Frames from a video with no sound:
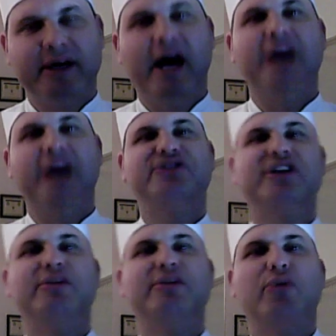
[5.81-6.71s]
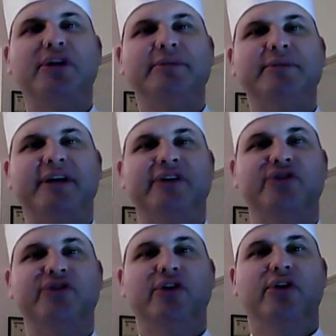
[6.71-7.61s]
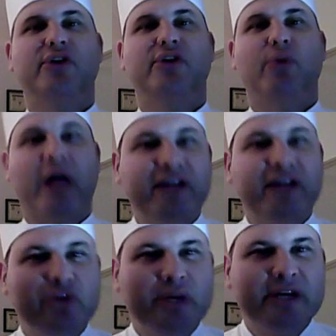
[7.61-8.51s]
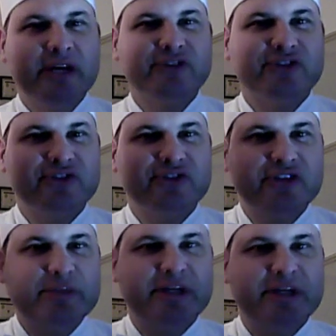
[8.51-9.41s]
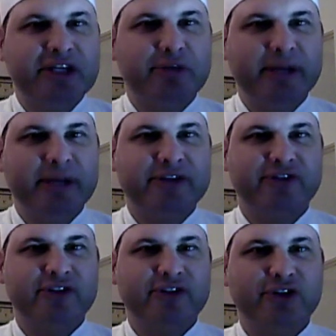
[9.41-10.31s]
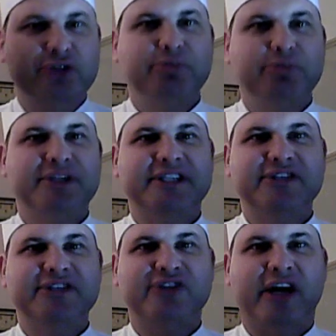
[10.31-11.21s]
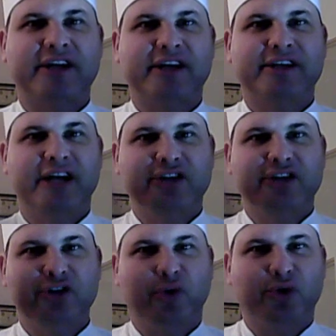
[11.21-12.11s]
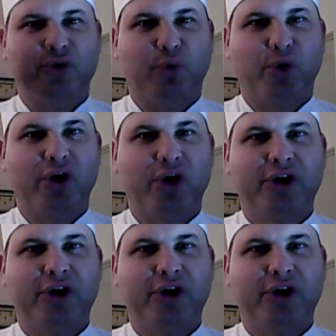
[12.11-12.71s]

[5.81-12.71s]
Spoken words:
I said good morning because while everyone else is sleeping in their beds, you're putting this on and you're going to work.